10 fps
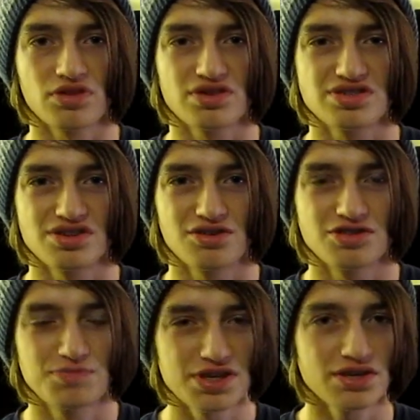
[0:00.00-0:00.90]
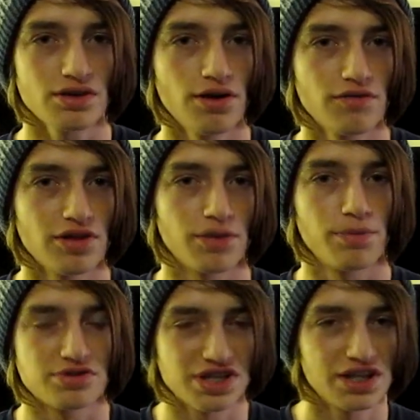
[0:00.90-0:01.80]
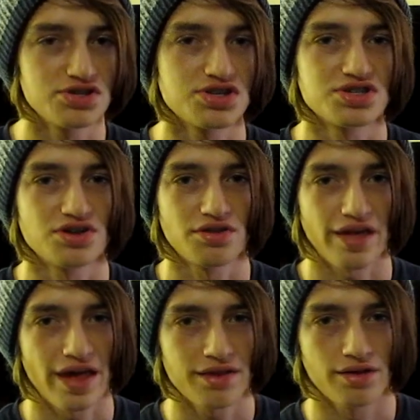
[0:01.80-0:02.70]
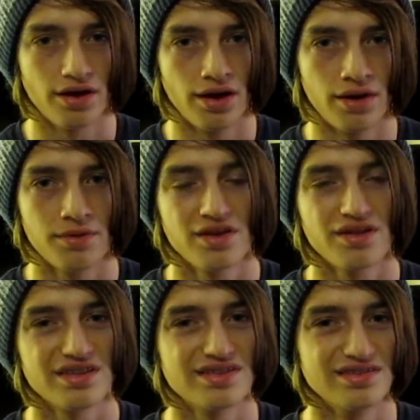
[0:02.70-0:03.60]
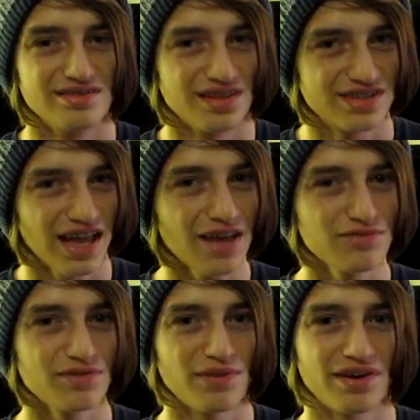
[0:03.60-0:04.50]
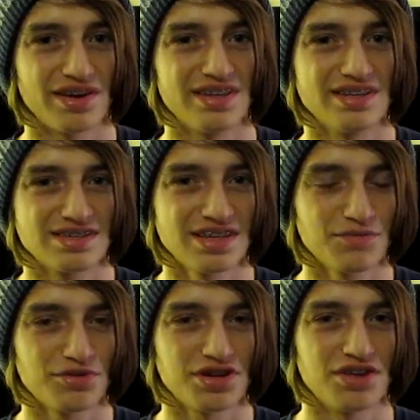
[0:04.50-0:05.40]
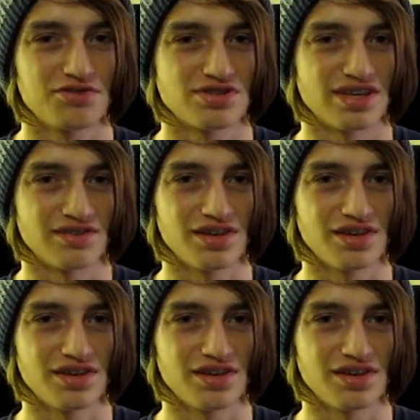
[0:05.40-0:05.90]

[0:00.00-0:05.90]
So speaking of like percentages and all that, the tablet market is getting pretty interesting.